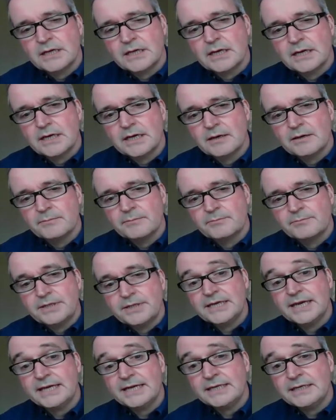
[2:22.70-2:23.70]

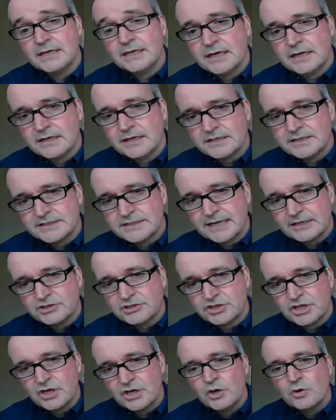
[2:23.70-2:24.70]
PA
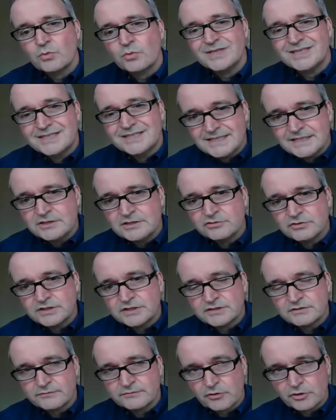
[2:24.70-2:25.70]
architecture, we
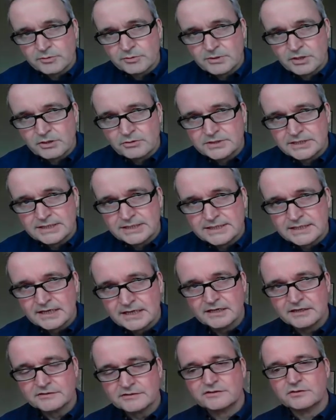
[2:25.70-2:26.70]
decrease the volume loading in the
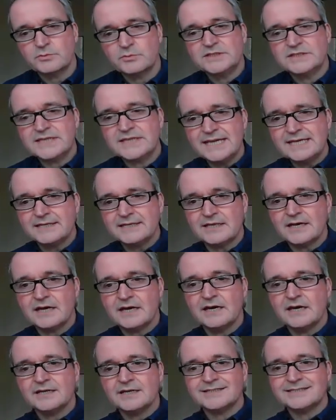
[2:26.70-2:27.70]
heart. So we take the
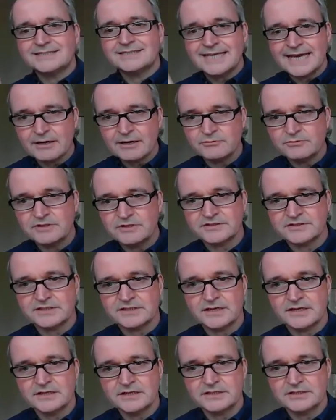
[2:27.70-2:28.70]
heart down the
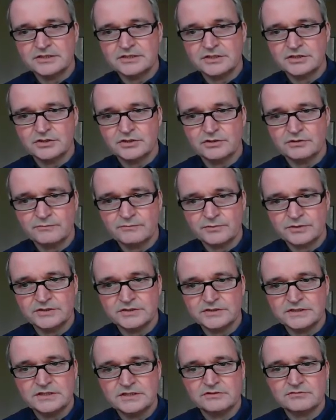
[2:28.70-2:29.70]
Starling curve with a
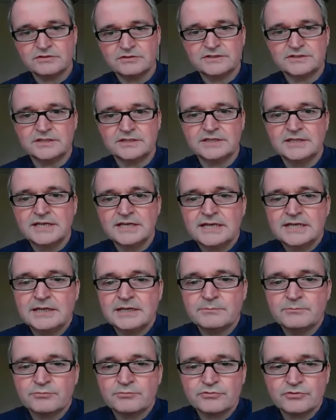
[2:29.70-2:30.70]
decrease in
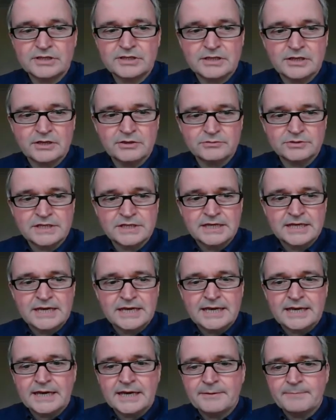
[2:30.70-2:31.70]
preload.
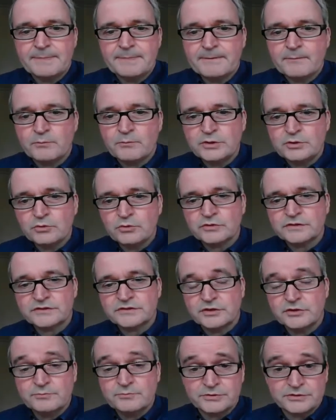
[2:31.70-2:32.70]
We
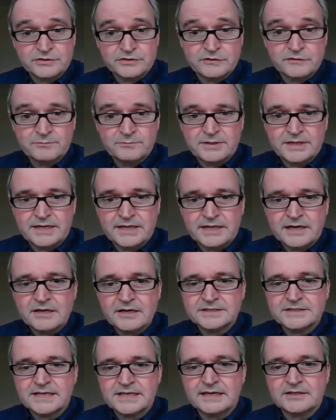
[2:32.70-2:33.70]
also preserve PA
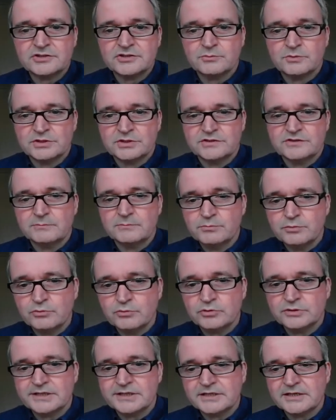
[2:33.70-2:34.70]
architecture, which is
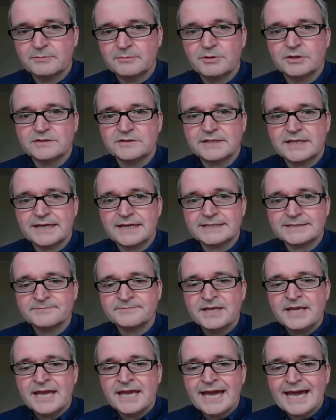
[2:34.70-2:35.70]
important. I'll come on to that.
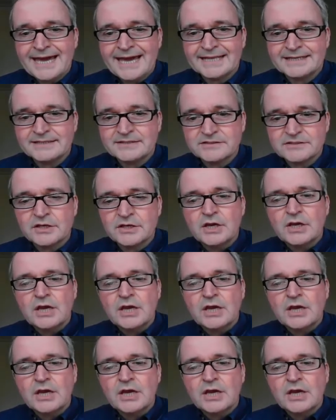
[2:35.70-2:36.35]
And